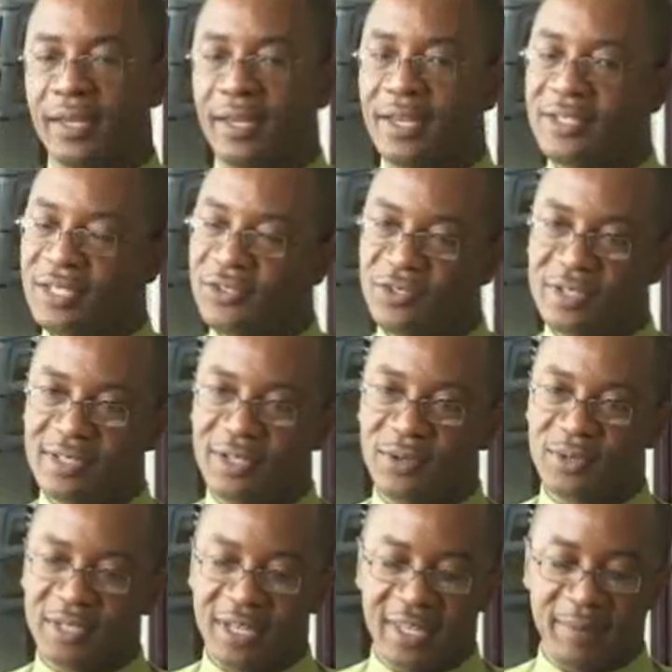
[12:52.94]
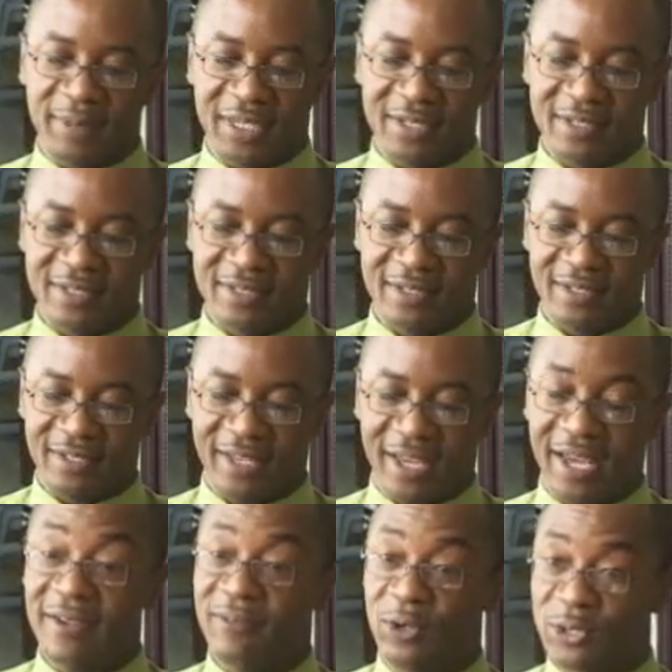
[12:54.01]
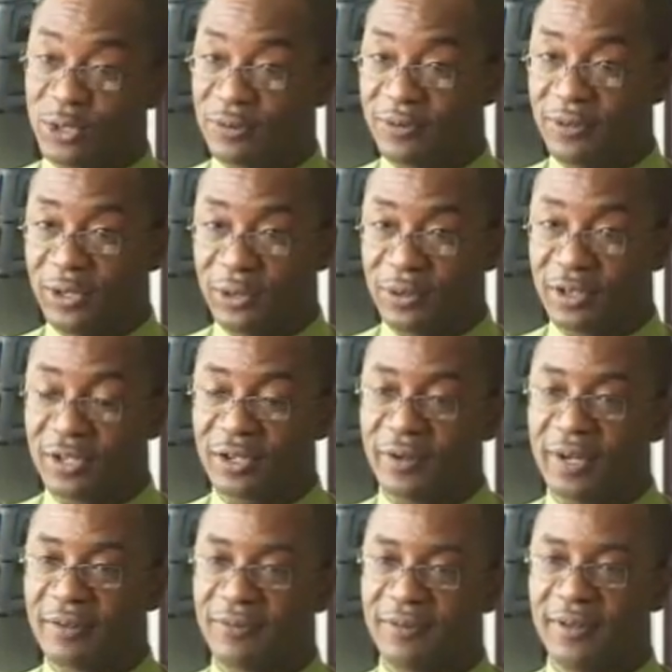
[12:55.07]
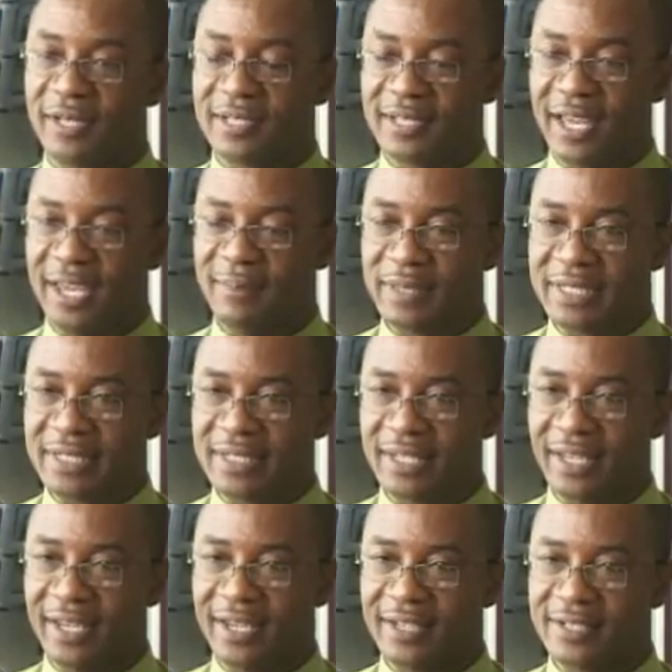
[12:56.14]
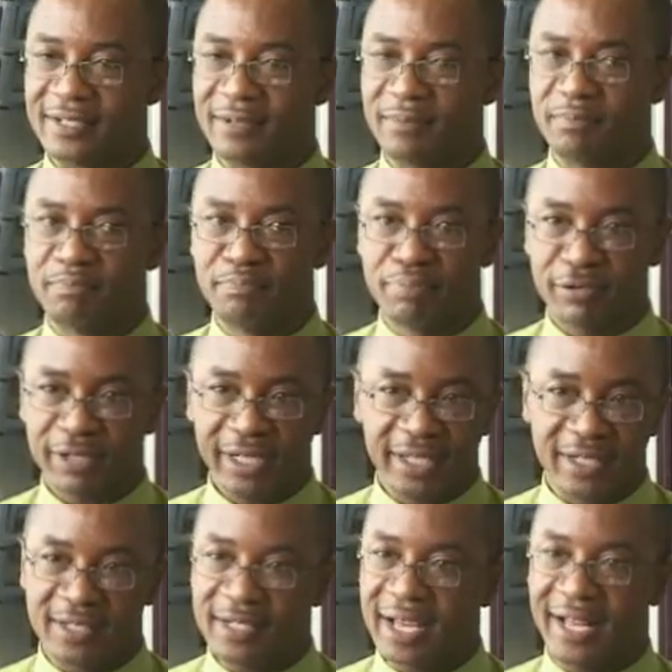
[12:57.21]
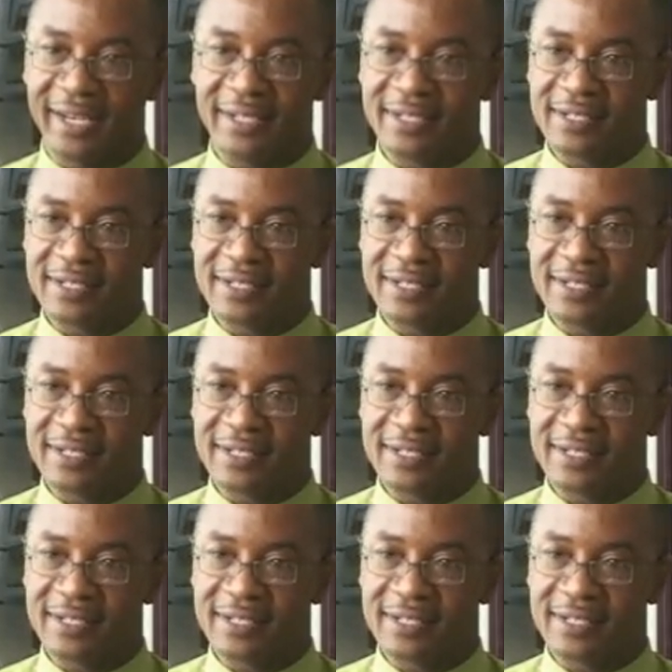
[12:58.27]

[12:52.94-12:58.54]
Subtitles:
It's interesting you said that because I've also followed the career of Phyllis Hyman, and brilliant talent.